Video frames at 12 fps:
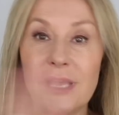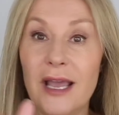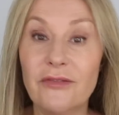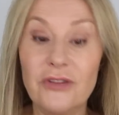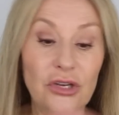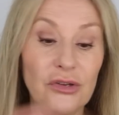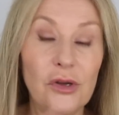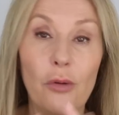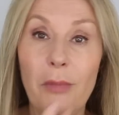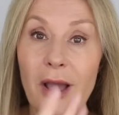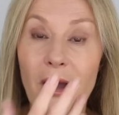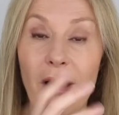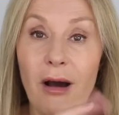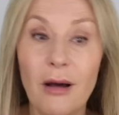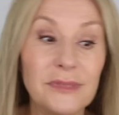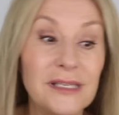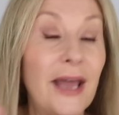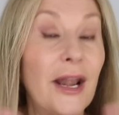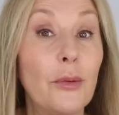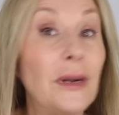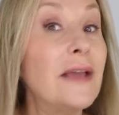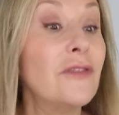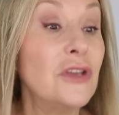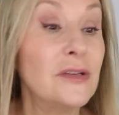I even use it on my arms, and I will
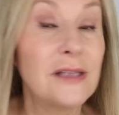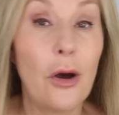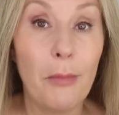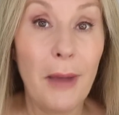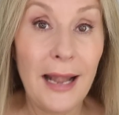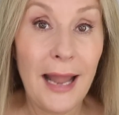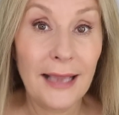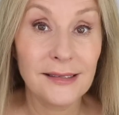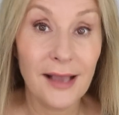even use that on my legs.